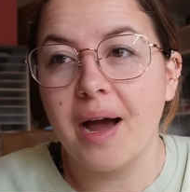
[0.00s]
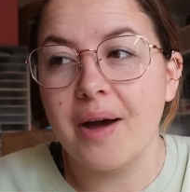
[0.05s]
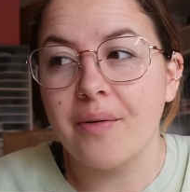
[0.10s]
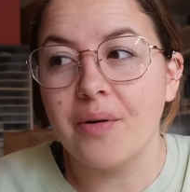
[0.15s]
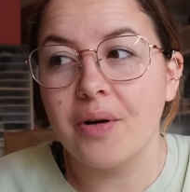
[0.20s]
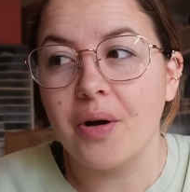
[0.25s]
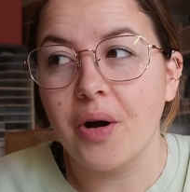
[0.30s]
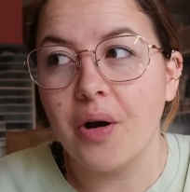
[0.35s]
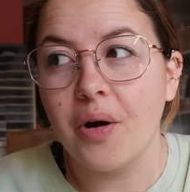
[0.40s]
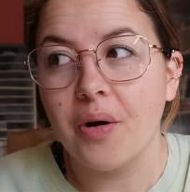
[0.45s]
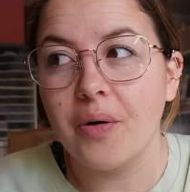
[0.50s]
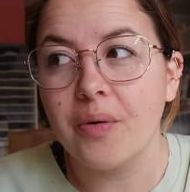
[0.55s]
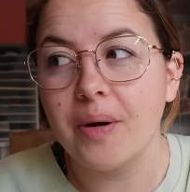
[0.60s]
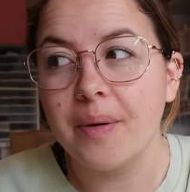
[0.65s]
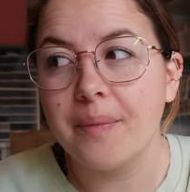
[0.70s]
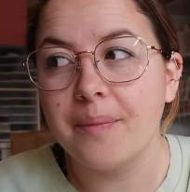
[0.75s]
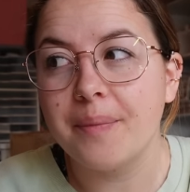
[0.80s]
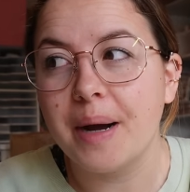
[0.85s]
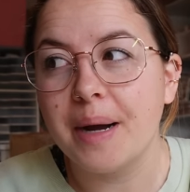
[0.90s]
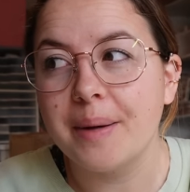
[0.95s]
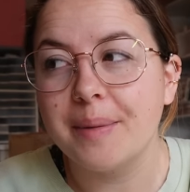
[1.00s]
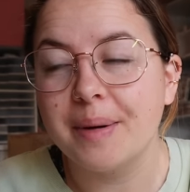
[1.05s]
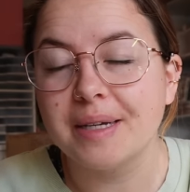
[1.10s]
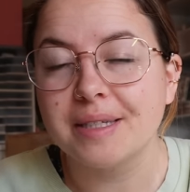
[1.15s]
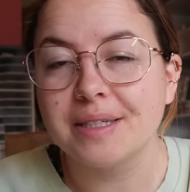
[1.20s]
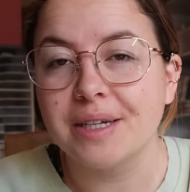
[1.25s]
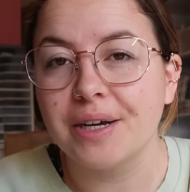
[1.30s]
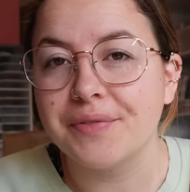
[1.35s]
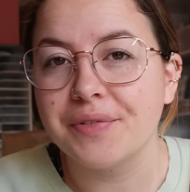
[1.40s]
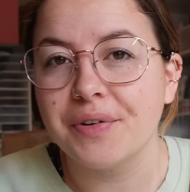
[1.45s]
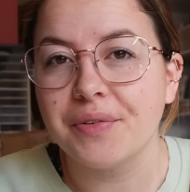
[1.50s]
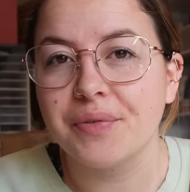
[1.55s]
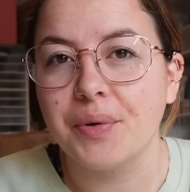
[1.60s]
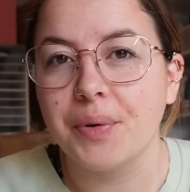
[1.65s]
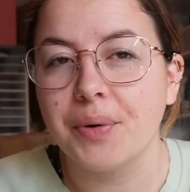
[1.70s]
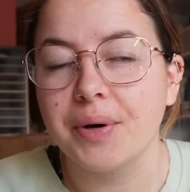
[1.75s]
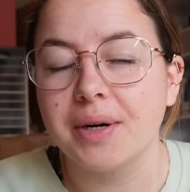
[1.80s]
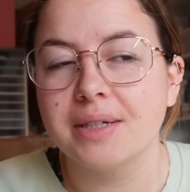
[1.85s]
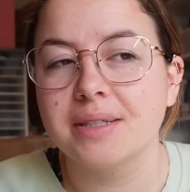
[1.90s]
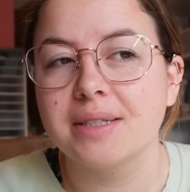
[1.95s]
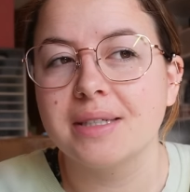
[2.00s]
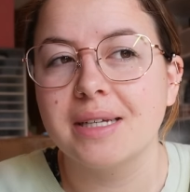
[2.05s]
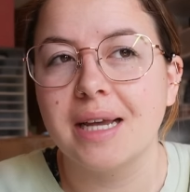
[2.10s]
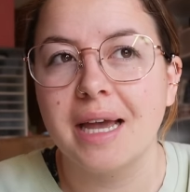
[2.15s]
i will go by myself of course